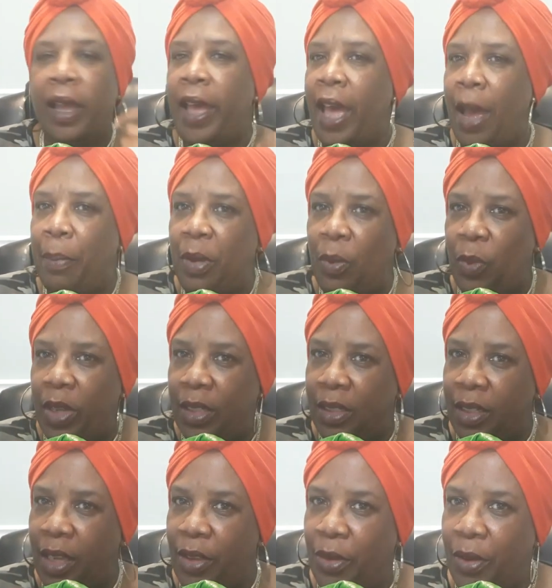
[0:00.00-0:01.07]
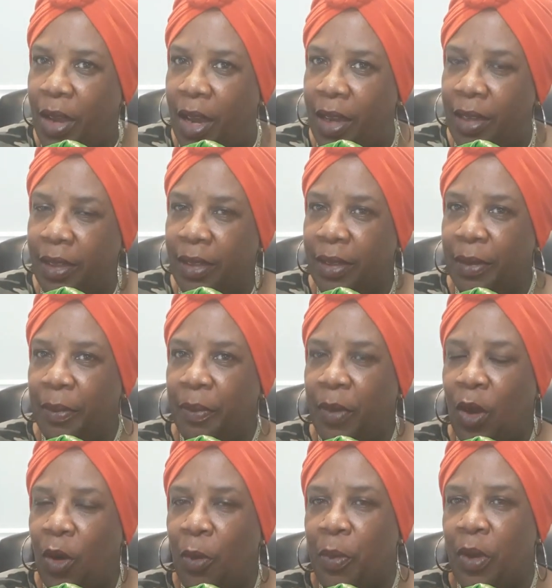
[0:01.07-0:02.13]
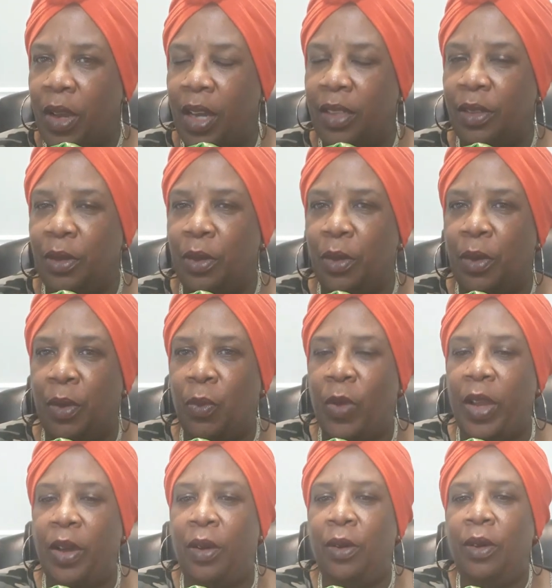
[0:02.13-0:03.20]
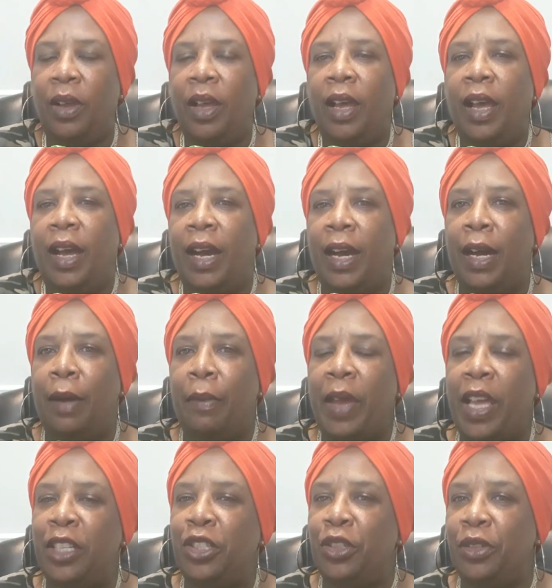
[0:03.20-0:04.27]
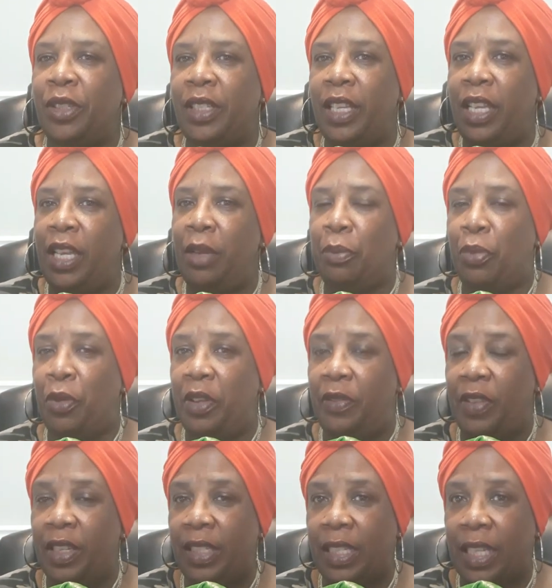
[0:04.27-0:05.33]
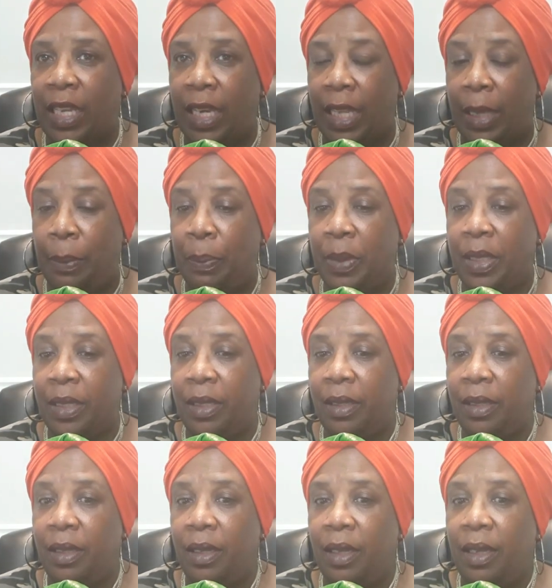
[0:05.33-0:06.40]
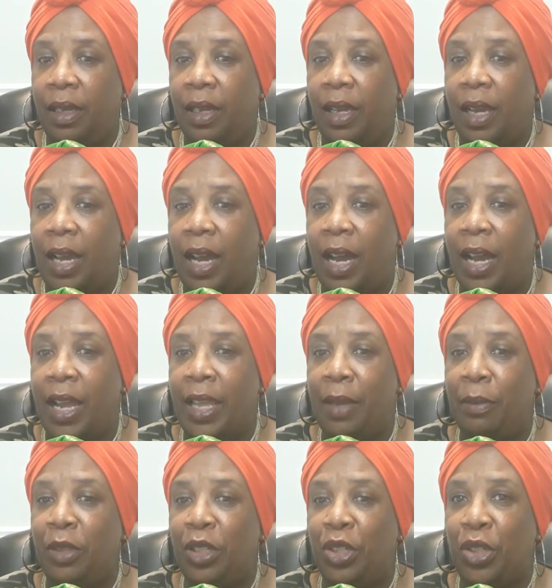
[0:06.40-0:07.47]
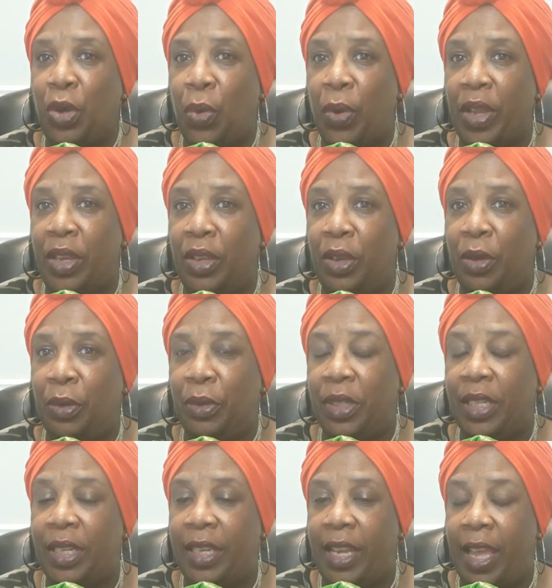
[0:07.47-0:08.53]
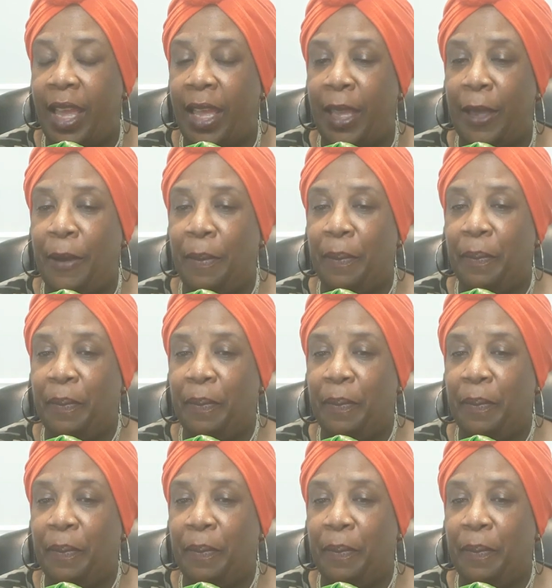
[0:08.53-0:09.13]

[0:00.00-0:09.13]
Happy Wednesday, you guys. Hope you guys are doing well. As you'll see in previous clips, I am showing you today